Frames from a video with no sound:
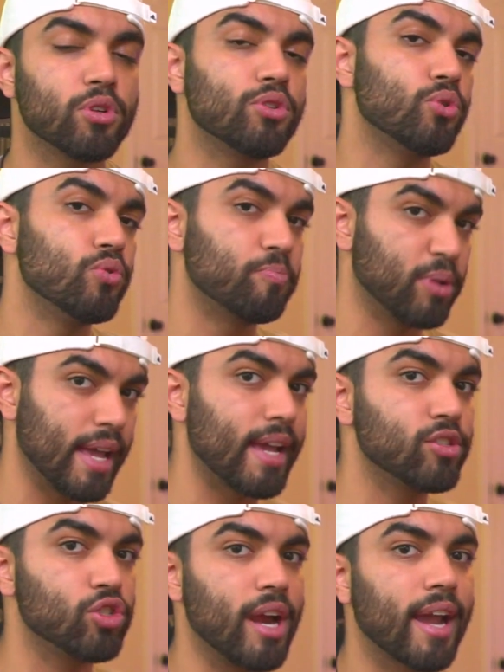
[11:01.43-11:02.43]
who plays
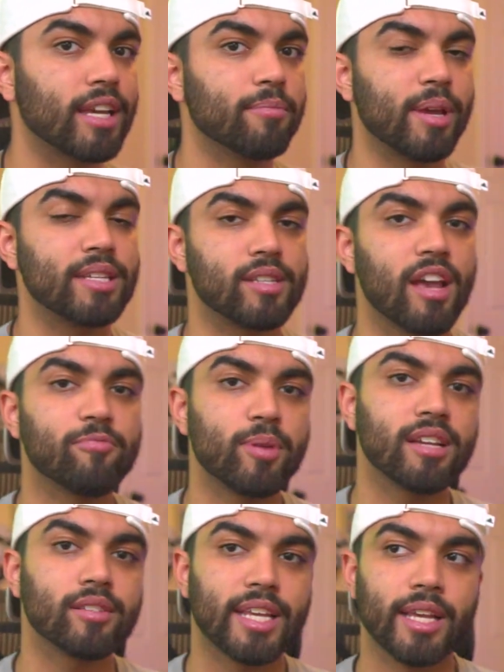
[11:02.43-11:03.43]
tracking based
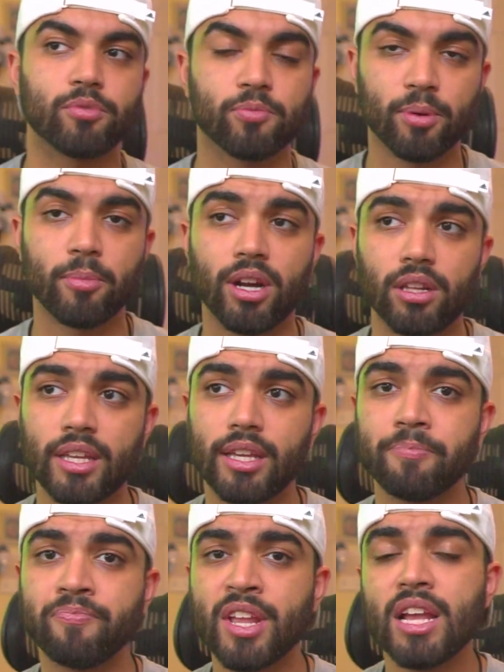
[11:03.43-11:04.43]
FPS games primarily,
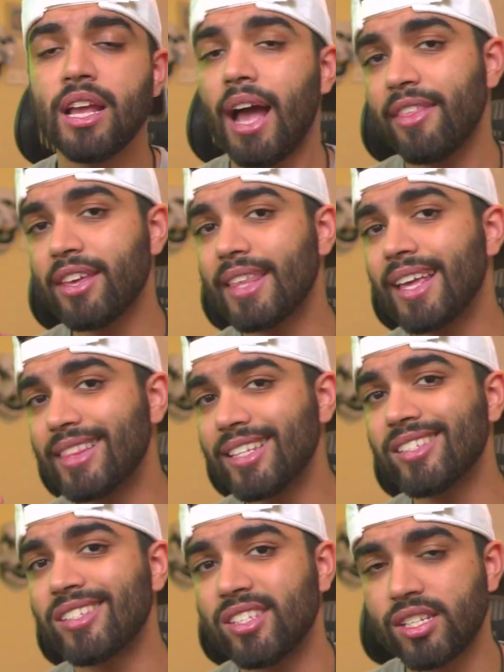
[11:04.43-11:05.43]
I think that this
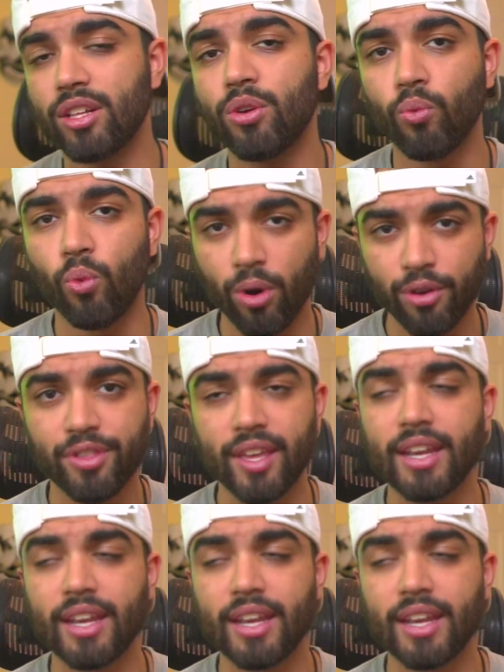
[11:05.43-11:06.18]
is still worth it